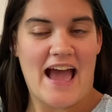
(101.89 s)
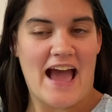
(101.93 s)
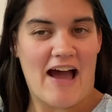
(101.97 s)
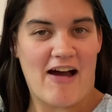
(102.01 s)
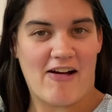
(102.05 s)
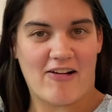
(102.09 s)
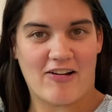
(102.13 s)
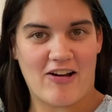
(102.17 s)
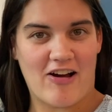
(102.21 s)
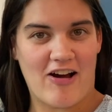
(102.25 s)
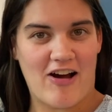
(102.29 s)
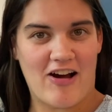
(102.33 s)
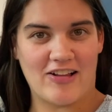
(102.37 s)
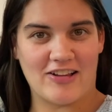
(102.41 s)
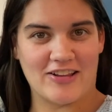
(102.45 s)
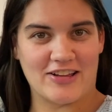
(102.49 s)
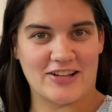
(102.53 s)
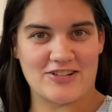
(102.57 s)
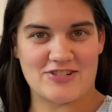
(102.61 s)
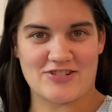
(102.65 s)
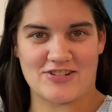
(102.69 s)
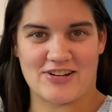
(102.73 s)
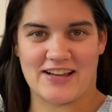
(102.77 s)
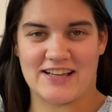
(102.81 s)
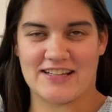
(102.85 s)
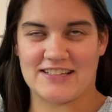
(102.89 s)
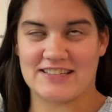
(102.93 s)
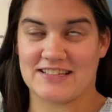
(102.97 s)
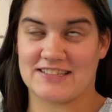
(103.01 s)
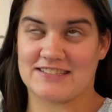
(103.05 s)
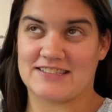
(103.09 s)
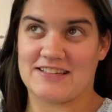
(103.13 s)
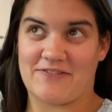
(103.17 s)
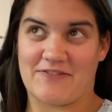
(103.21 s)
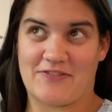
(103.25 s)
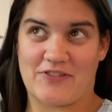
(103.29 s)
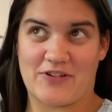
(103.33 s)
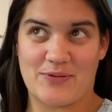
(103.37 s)
alcoholic drinks
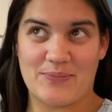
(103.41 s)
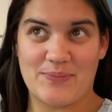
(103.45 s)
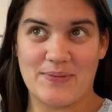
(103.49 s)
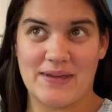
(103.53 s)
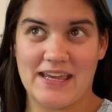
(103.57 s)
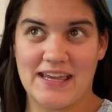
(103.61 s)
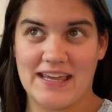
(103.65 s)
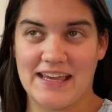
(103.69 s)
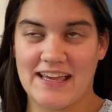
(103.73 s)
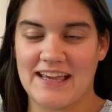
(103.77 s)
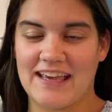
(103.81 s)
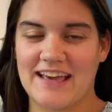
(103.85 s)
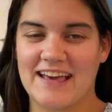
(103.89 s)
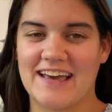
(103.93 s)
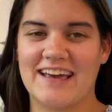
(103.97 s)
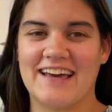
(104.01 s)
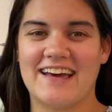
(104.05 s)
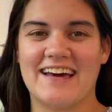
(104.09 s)
except for me.